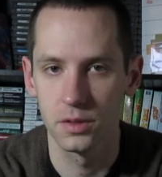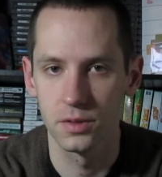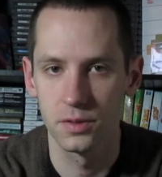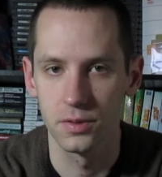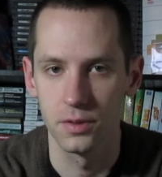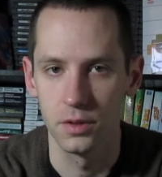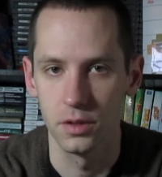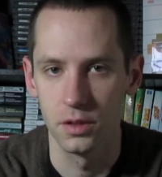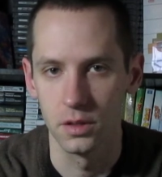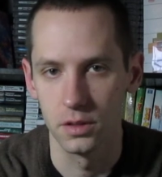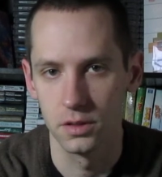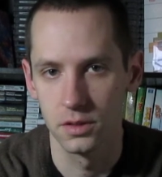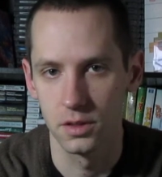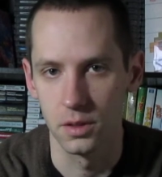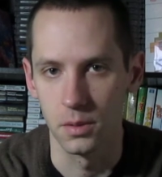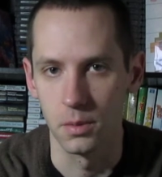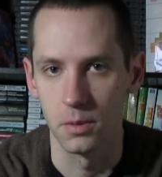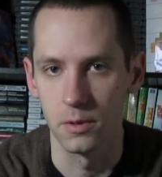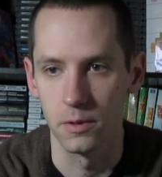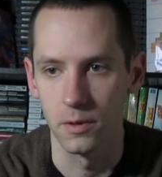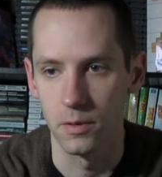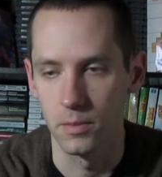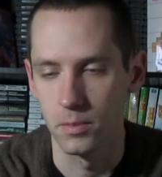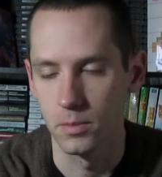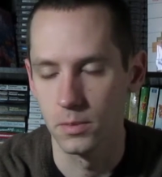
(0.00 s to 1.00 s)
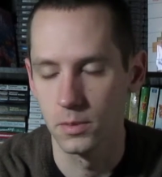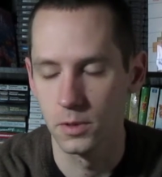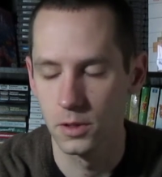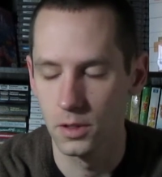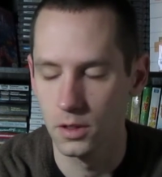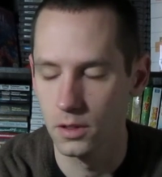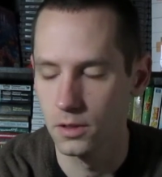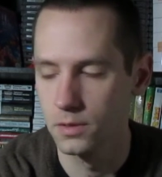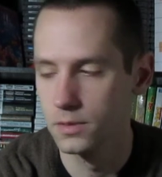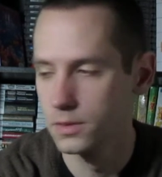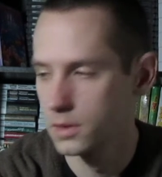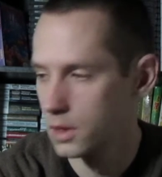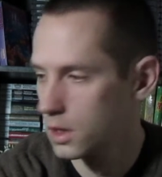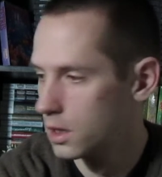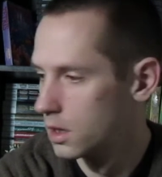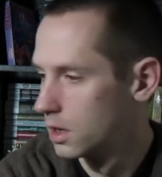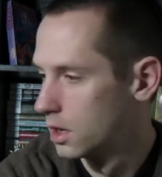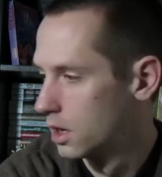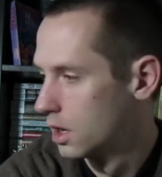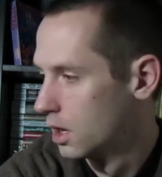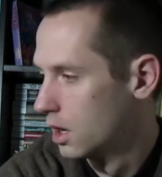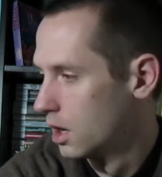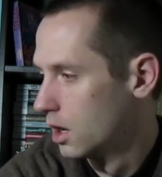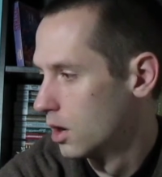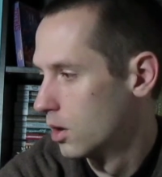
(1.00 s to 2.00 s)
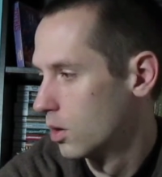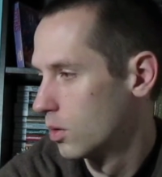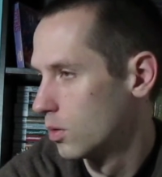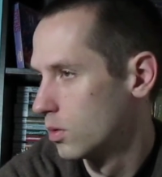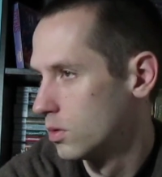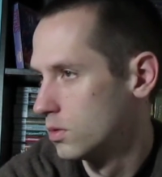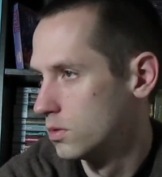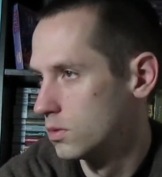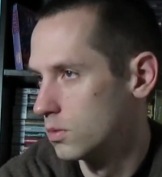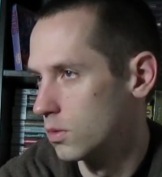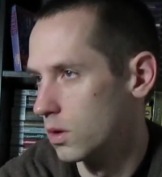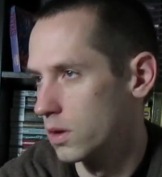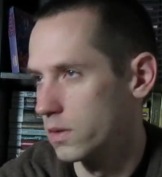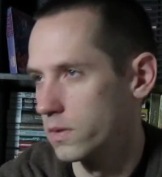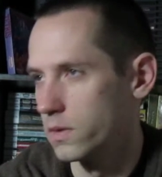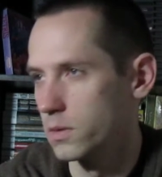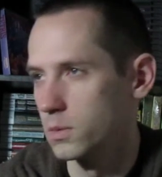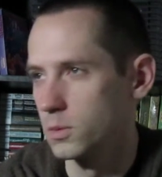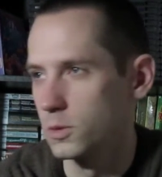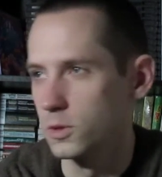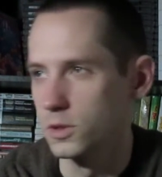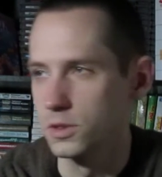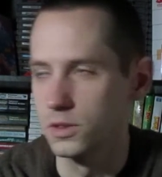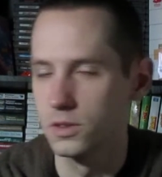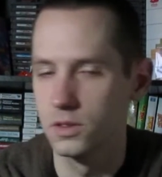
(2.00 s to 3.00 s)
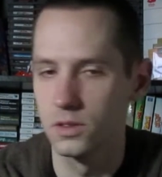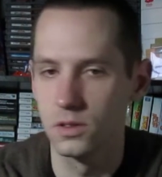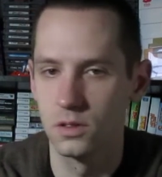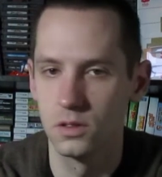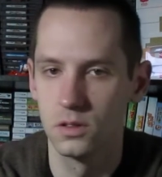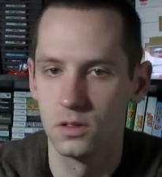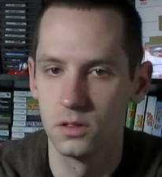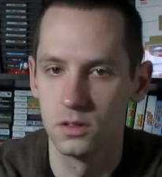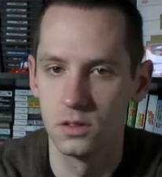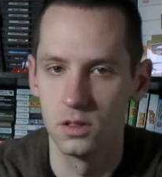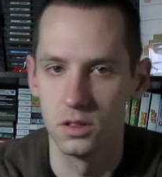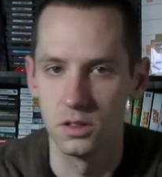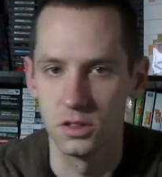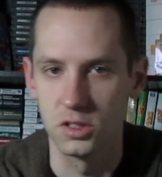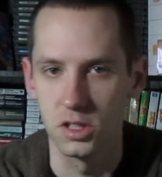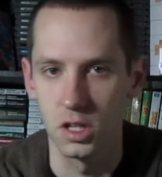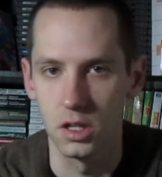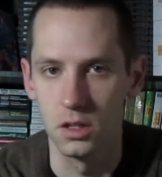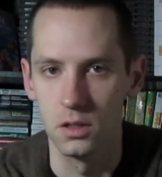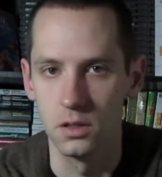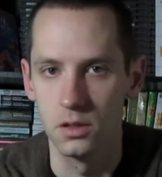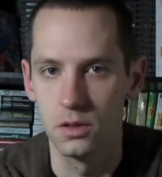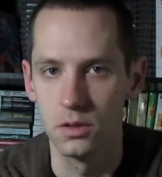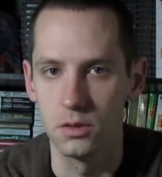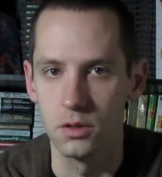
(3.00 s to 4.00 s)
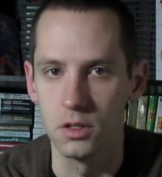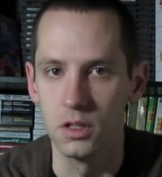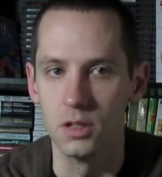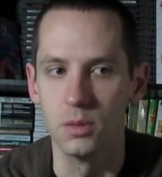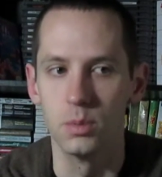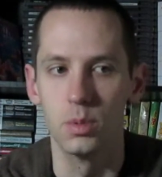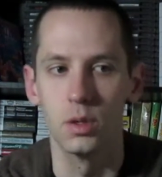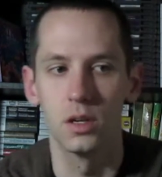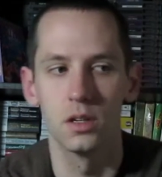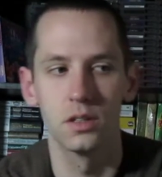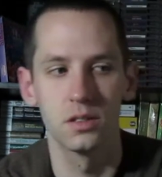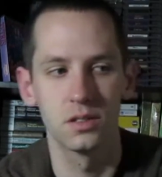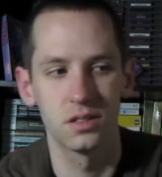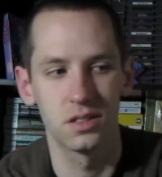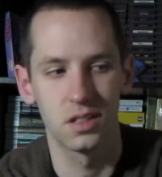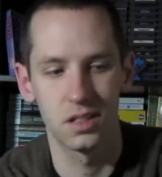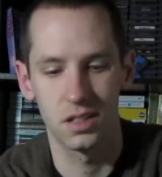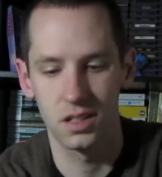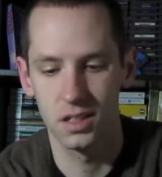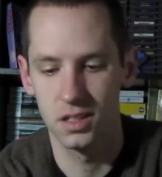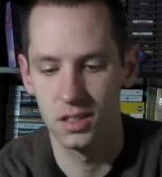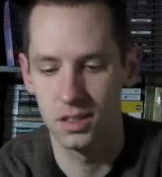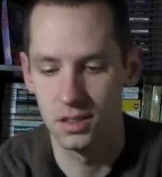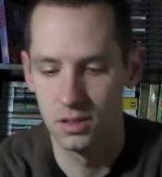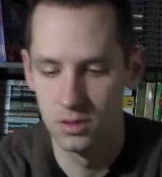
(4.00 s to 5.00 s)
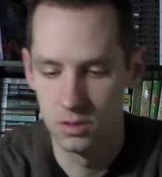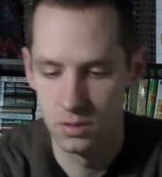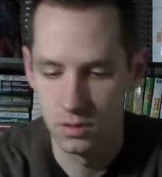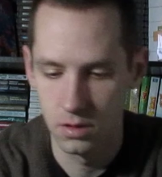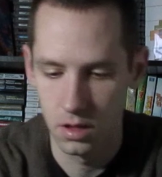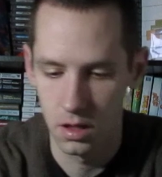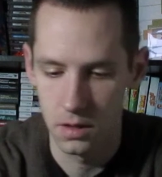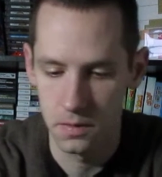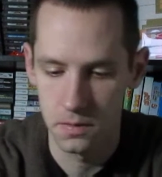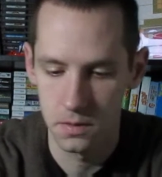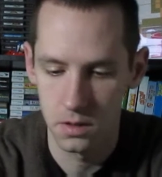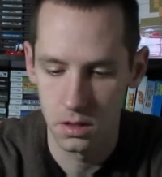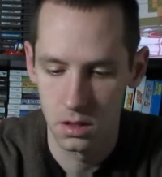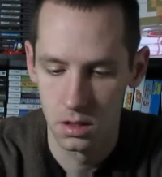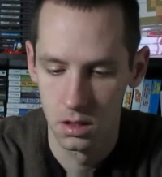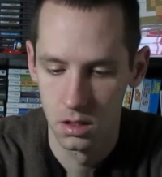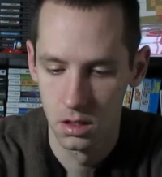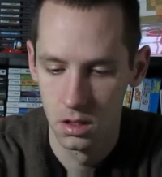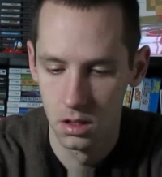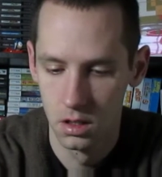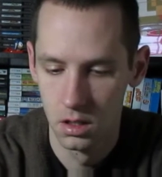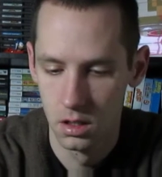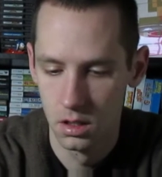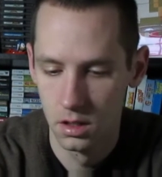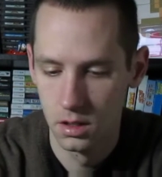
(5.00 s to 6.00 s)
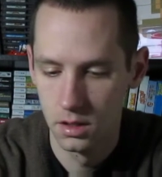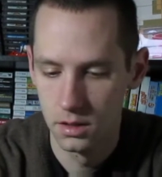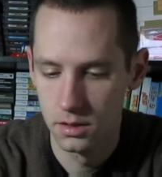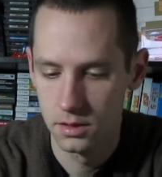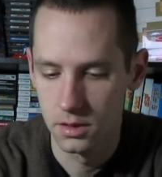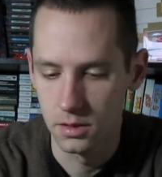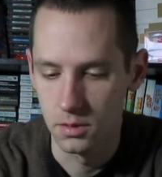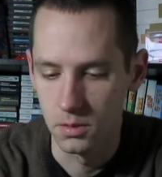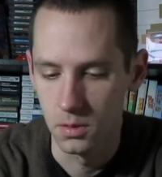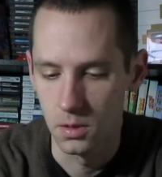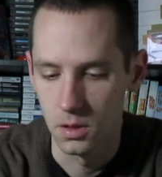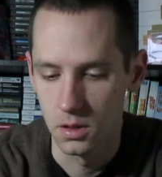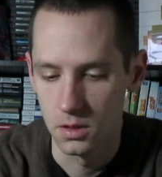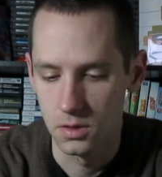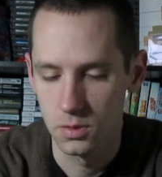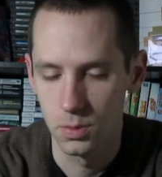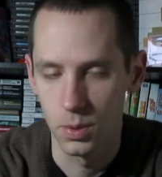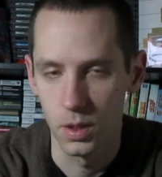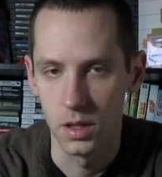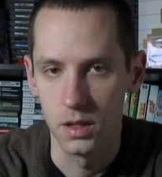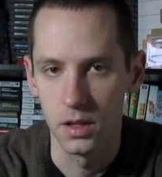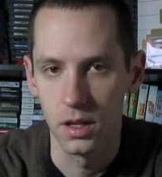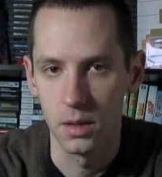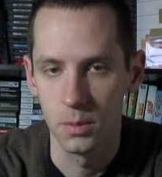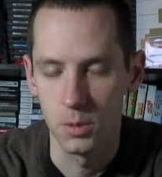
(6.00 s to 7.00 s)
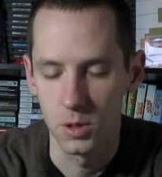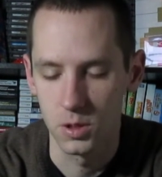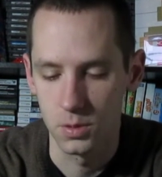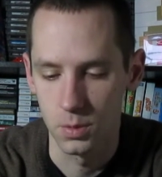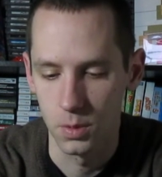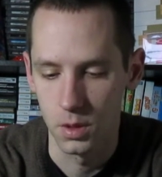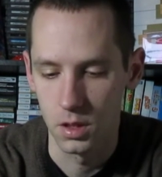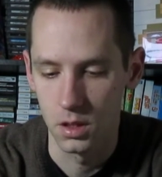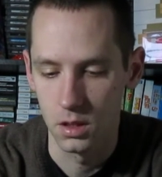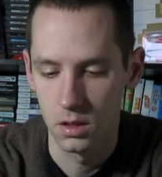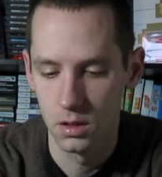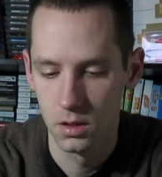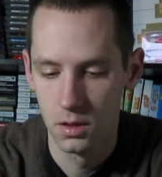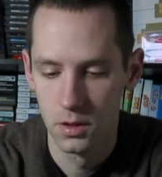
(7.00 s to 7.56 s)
for some of them. So one of them was Uncharted 3, but it was like, whatever. Didn't want to spend that much money.